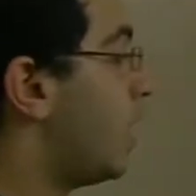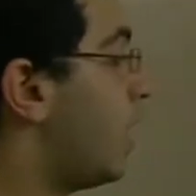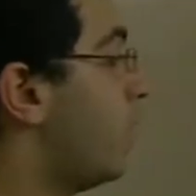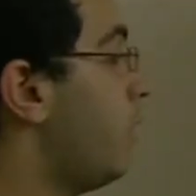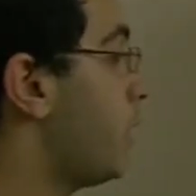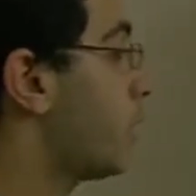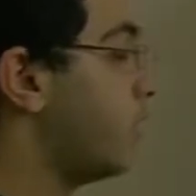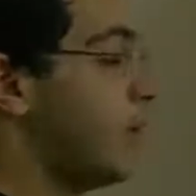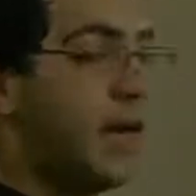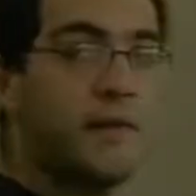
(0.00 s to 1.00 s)
uh, we are going
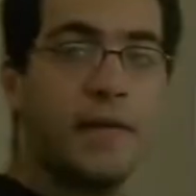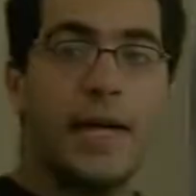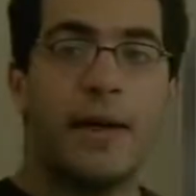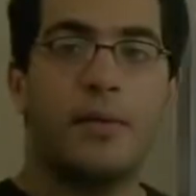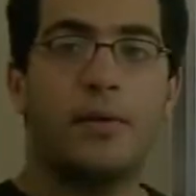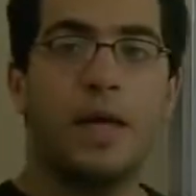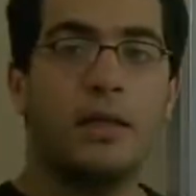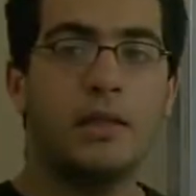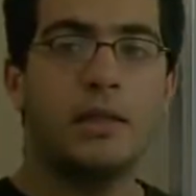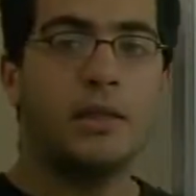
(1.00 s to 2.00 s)
to have an
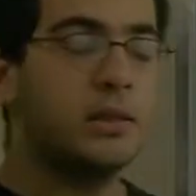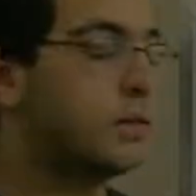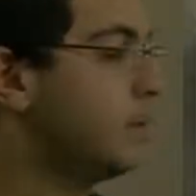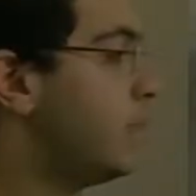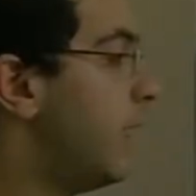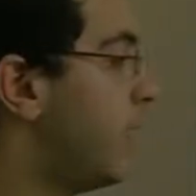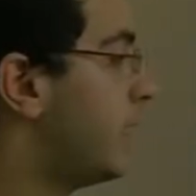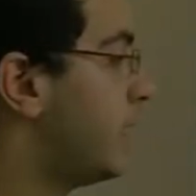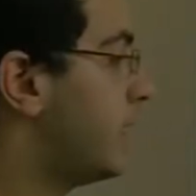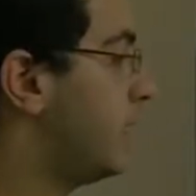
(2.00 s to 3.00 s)
apparatus
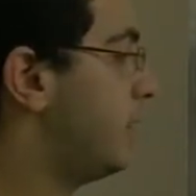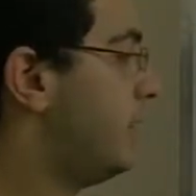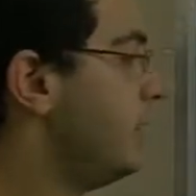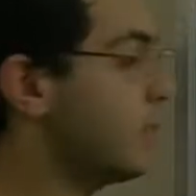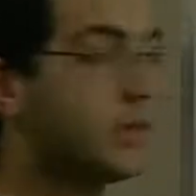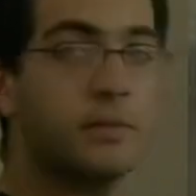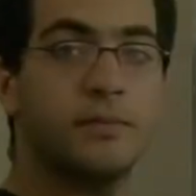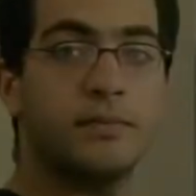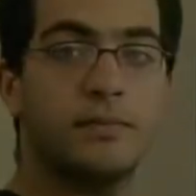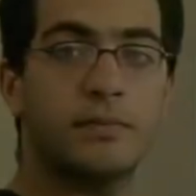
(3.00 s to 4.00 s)
like this
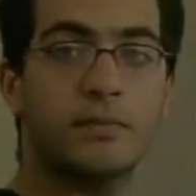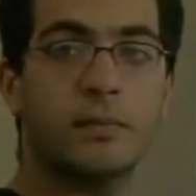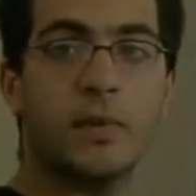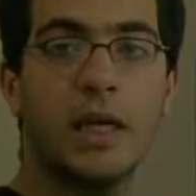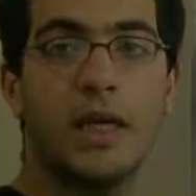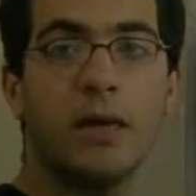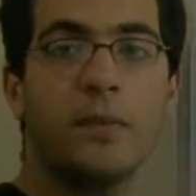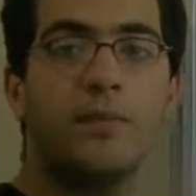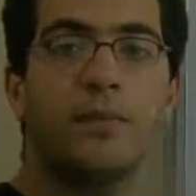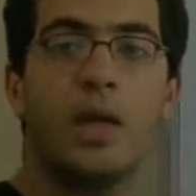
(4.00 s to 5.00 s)
here.
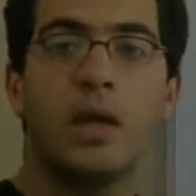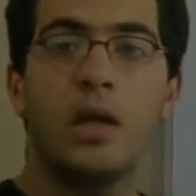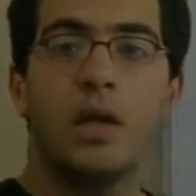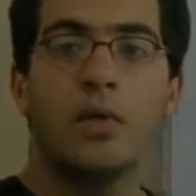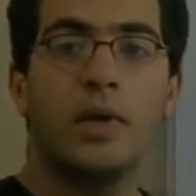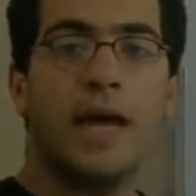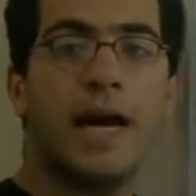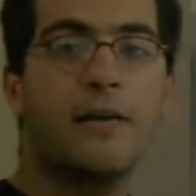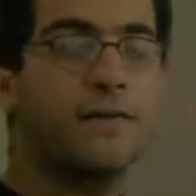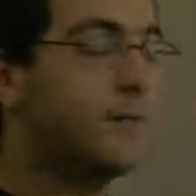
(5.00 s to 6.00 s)
We
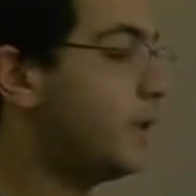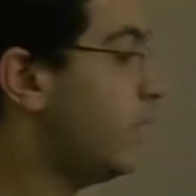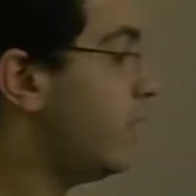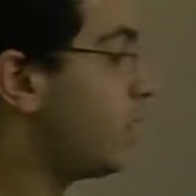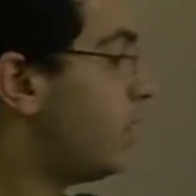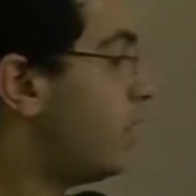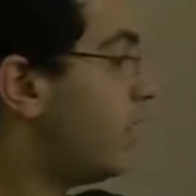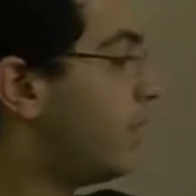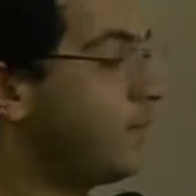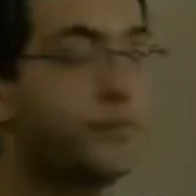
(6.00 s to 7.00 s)
have here
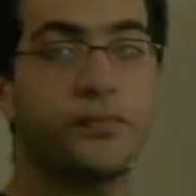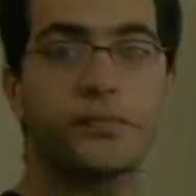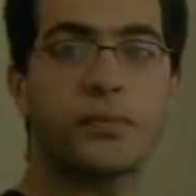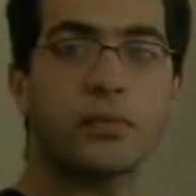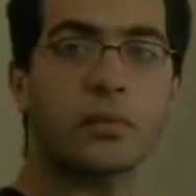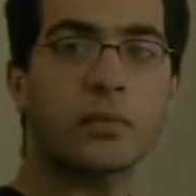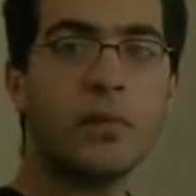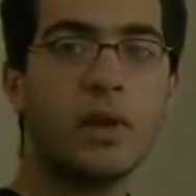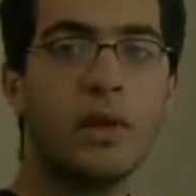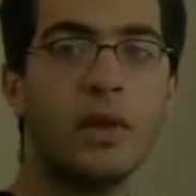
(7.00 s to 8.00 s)
um,
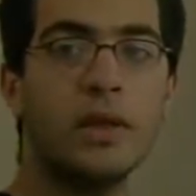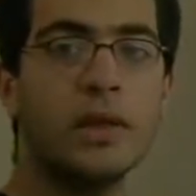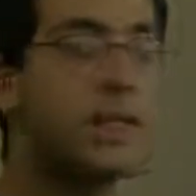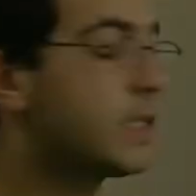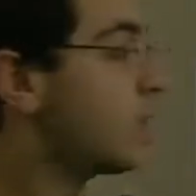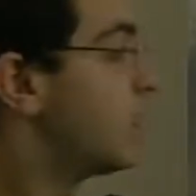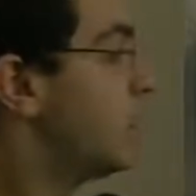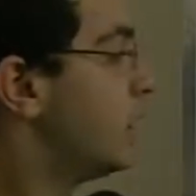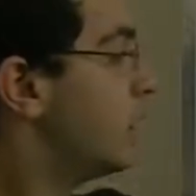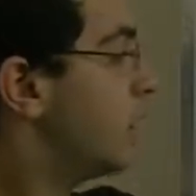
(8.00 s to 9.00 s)
this
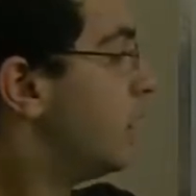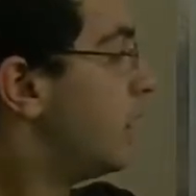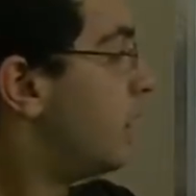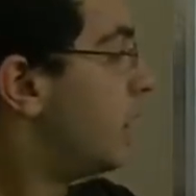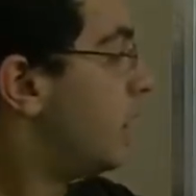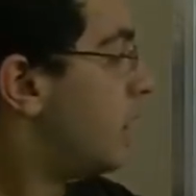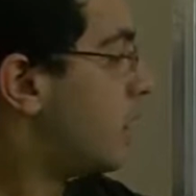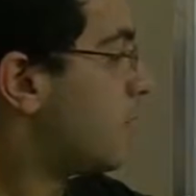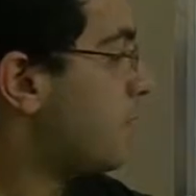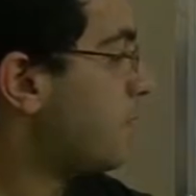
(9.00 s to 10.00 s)

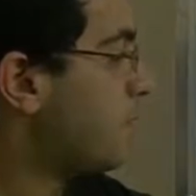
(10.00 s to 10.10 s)
um,